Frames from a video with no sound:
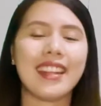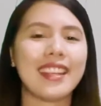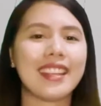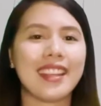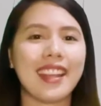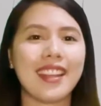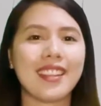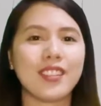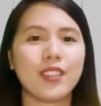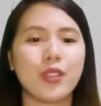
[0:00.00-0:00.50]

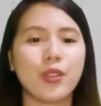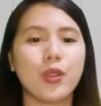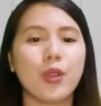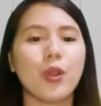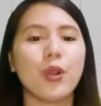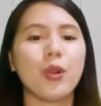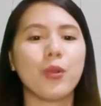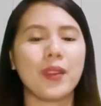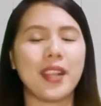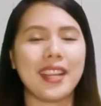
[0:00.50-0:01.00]
I guess
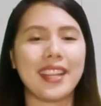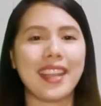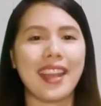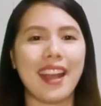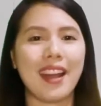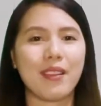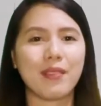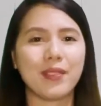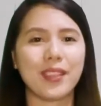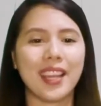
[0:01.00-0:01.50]
you already
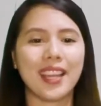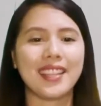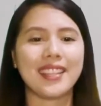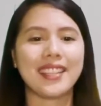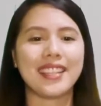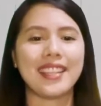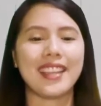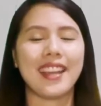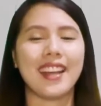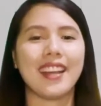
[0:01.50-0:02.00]
have the
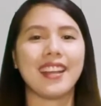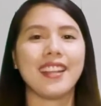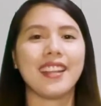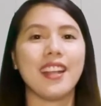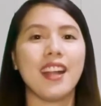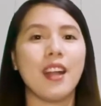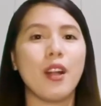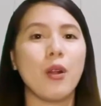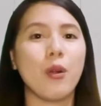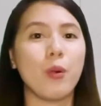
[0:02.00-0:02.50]
idea
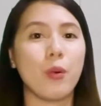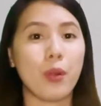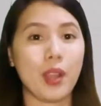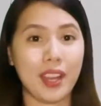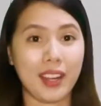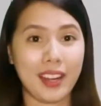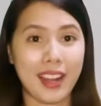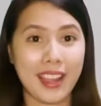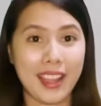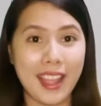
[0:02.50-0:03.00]
where I